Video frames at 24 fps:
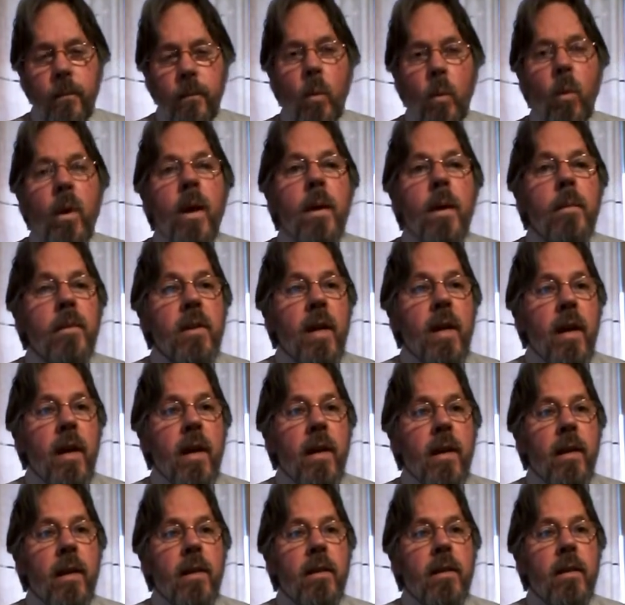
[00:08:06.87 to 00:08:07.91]
What I'm
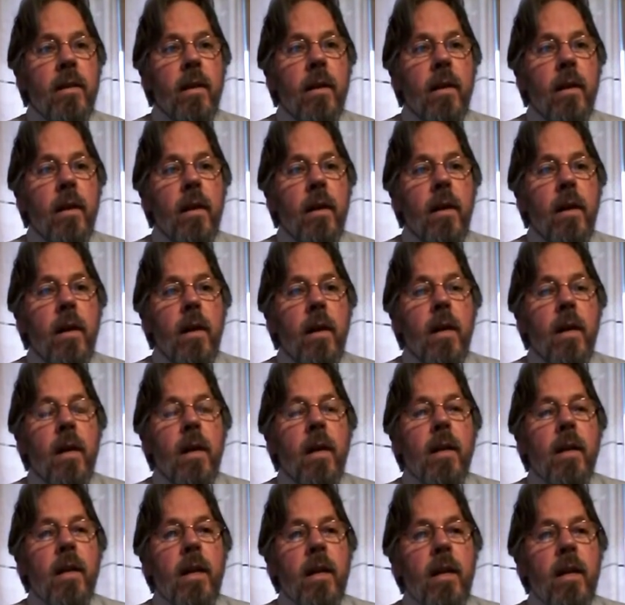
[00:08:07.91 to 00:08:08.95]
saying is
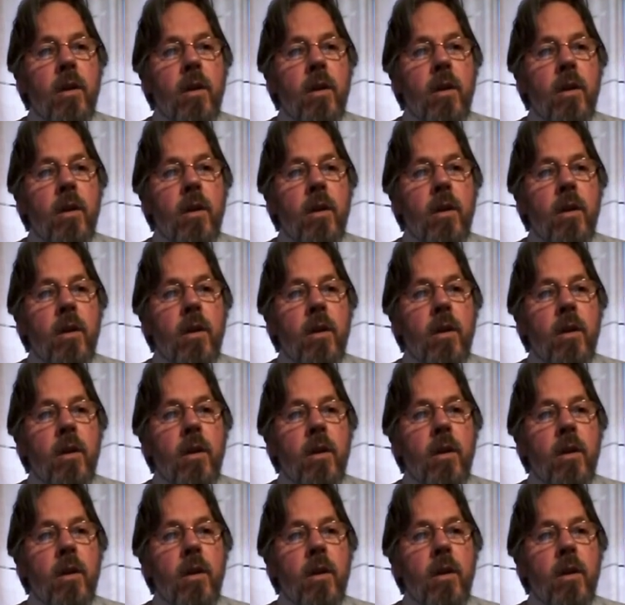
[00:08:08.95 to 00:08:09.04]
that